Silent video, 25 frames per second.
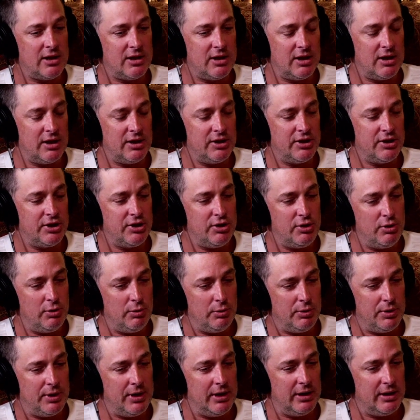you
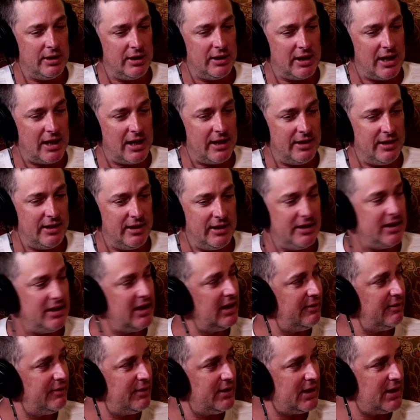think that Anthony
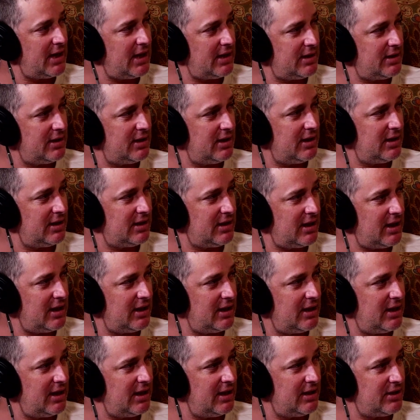Davis is
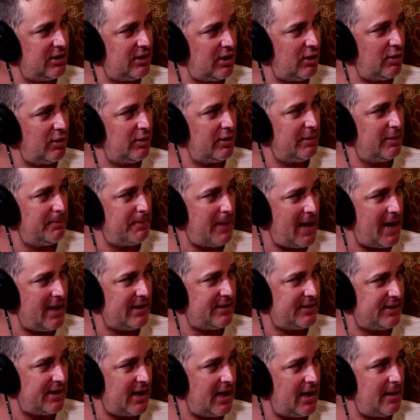it's already past
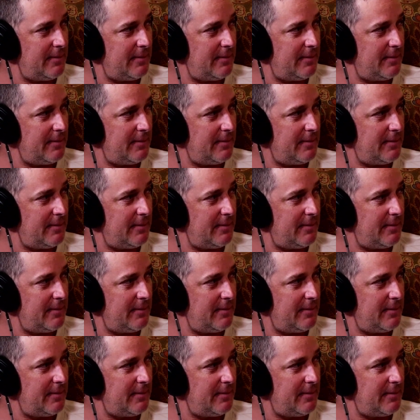time for